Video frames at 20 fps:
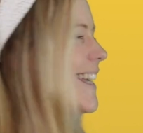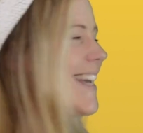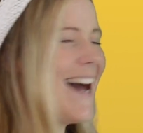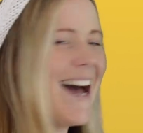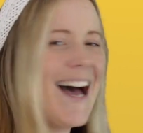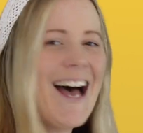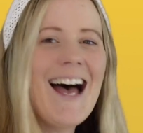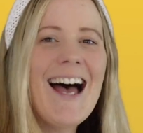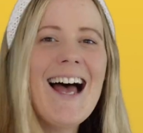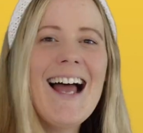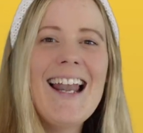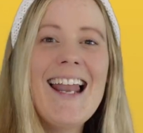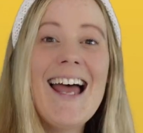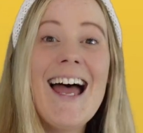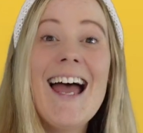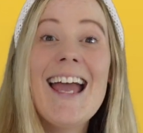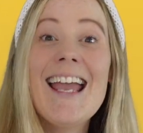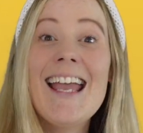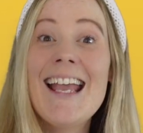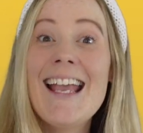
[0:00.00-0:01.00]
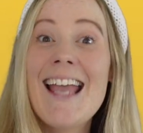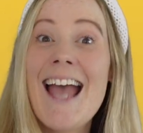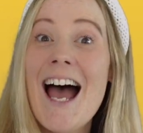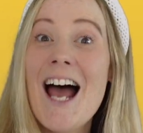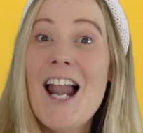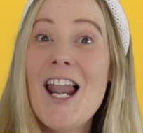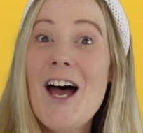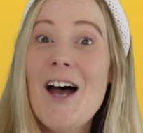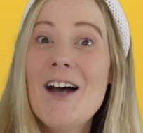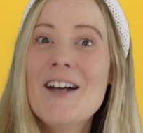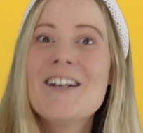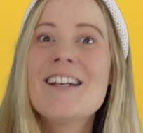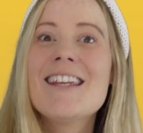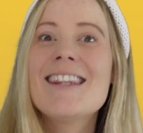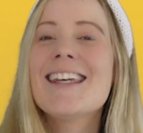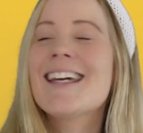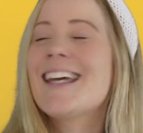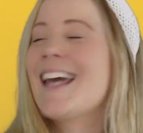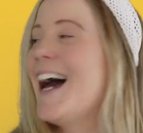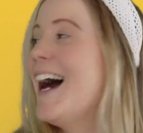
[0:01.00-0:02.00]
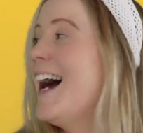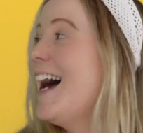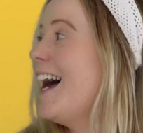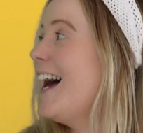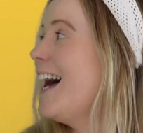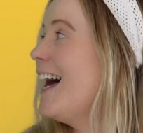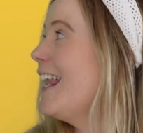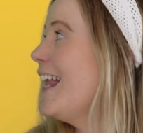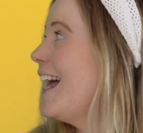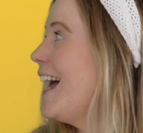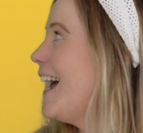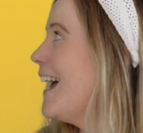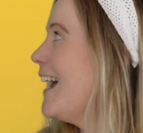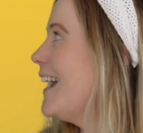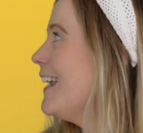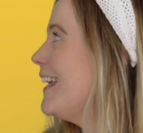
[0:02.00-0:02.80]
colour yellow, the colour